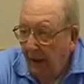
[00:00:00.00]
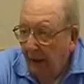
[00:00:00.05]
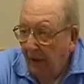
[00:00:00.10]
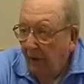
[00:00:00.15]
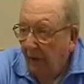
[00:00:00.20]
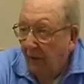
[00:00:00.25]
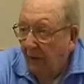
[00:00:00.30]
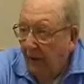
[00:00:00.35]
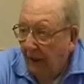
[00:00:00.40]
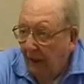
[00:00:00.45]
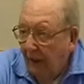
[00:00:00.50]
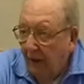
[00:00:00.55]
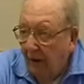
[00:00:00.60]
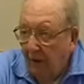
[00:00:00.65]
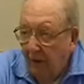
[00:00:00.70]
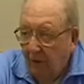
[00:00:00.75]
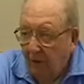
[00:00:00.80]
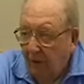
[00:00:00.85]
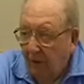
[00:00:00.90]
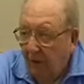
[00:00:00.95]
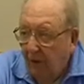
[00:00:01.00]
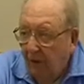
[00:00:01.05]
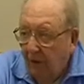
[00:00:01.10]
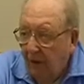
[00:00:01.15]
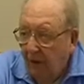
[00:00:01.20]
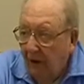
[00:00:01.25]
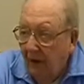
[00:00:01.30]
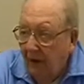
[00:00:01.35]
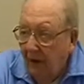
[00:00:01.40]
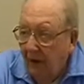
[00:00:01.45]
You only had to go two
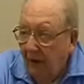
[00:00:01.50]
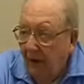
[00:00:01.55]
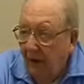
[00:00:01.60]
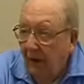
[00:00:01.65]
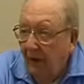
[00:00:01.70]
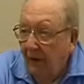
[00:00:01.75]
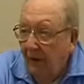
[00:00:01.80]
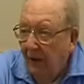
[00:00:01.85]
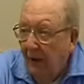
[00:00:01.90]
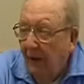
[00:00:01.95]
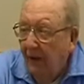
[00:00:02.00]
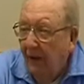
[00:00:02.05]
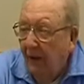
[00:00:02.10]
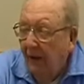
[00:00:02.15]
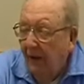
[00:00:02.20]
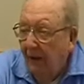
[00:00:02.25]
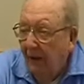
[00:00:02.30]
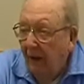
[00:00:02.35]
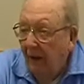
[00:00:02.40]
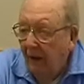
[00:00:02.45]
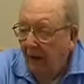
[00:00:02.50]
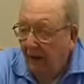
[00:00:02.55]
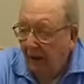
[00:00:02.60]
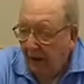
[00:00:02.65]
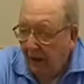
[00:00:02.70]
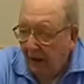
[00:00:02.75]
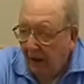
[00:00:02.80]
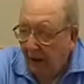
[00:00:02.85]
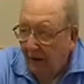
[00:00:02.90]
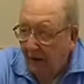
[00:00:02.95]
years, then you got a, a
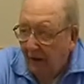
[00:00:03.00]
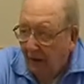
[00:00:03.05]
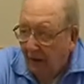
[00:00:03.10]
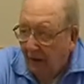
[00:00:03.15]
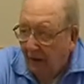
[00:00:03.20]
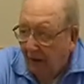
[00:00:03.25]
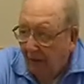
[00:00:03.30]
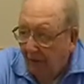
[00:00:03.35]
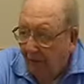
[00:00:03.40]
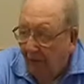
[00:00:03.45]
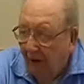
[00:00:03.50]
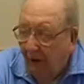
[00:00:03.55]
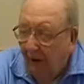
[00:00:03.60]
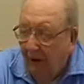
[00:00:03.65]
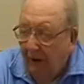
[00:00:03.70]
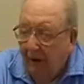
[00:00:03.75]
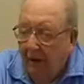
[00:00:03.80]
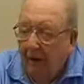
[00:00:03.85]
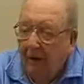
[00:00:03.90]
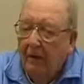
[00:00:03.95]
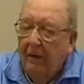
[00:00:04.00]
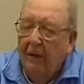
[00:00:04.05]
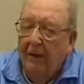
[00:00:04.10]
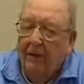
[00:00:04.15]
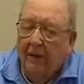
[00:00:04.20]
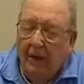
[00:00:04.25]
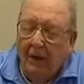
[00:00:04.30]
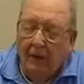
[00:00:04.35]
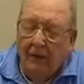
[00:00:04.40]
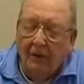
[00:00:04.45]
cadet certificate to
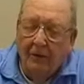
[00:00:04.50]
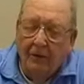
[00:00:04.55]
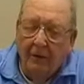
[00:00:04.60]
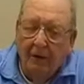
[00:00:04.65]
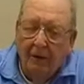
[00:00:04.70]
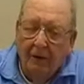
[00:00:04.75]
teach.